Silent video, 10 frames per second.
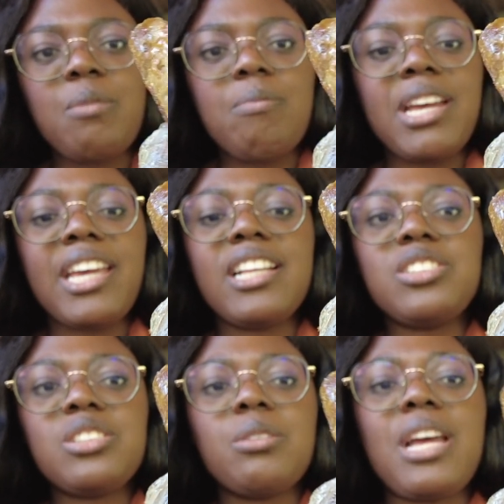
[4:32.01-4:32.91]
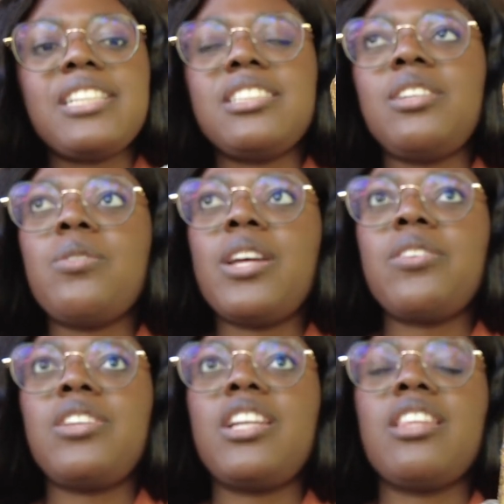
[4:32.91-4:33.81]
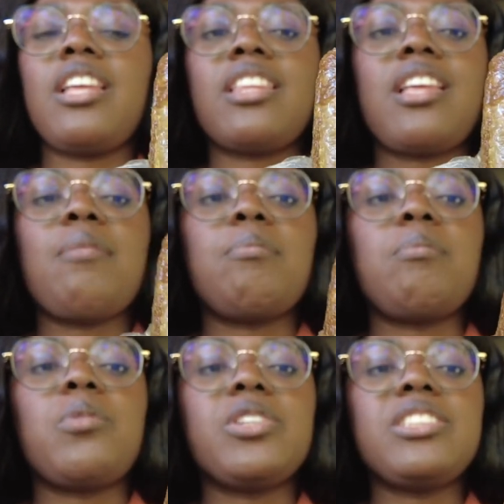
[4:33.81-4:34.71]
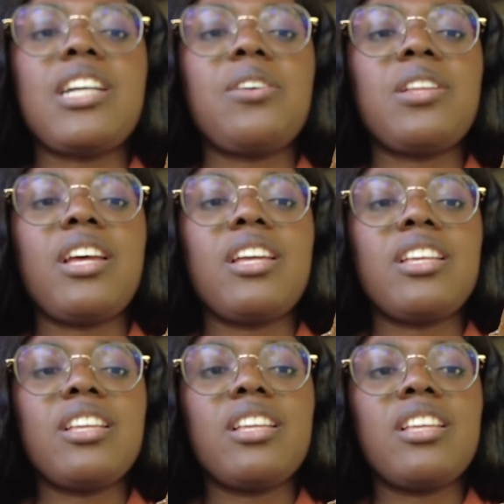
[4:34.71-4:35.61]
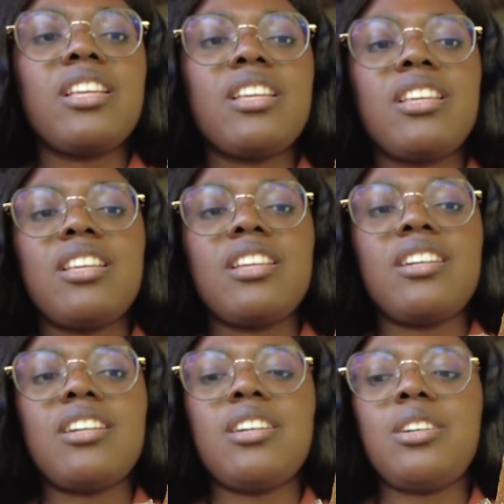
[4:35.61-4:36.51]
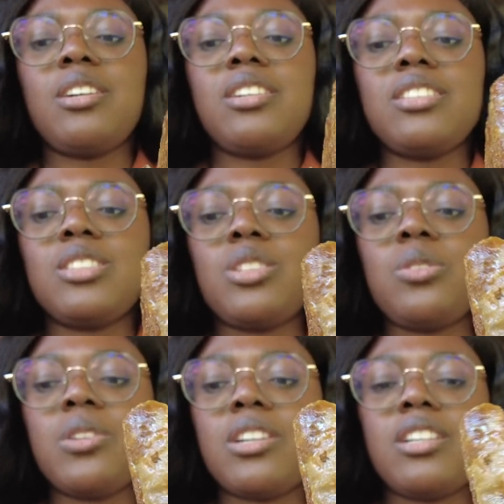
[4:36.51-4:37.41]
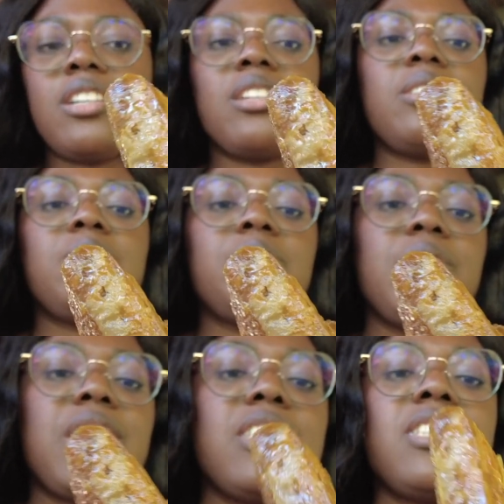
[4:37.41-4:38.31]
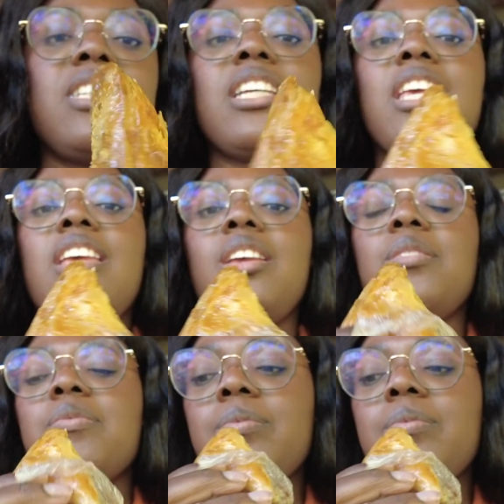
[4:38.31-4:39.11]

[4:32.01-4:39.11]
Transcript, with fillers: My hands are gonna, I see why you needed like that moist towelette. Mm-hmm. Oh, so good and sticky.